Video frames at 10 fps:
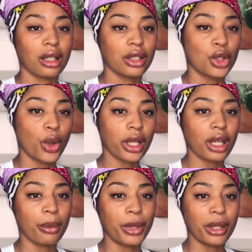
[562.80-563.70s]
doing
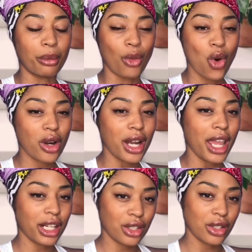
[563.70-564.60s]
a bit more
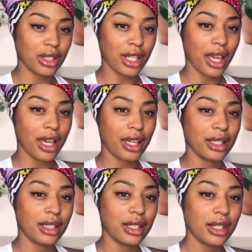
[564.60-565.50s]

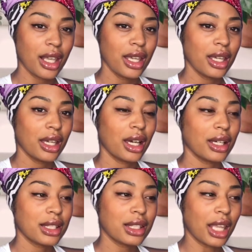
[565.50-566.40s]
exercise,
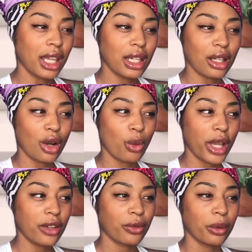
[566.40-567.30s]
staying
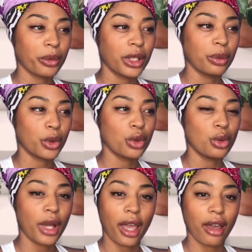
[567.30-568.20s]
away from people
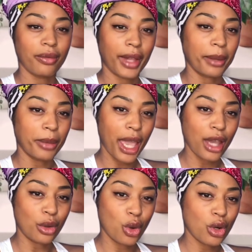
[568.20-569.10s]
who have like
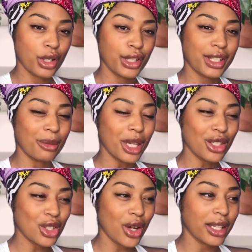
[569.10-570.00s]
bad auras, and
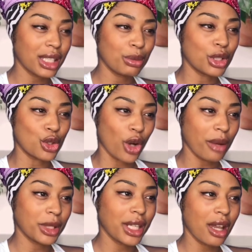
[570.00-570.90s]
making sure I keep the
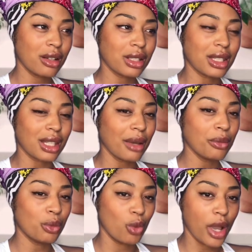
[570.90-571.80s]
drama down, because I
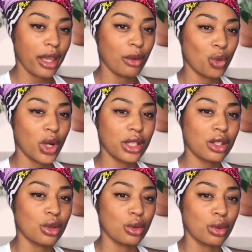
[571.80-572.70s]
am one
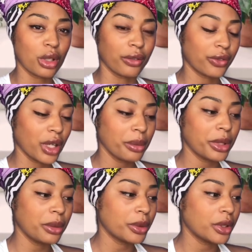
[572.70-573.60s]
to confront
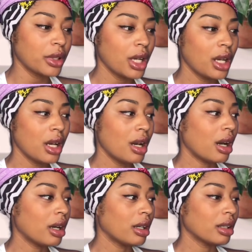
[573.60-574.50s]
people.
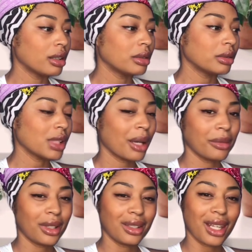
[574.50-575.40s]

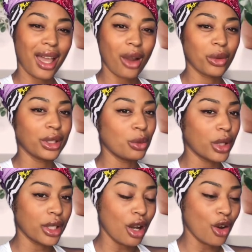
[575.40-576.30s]
I'm not really
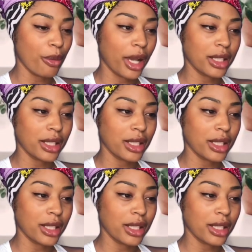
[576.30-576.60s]
one to hold my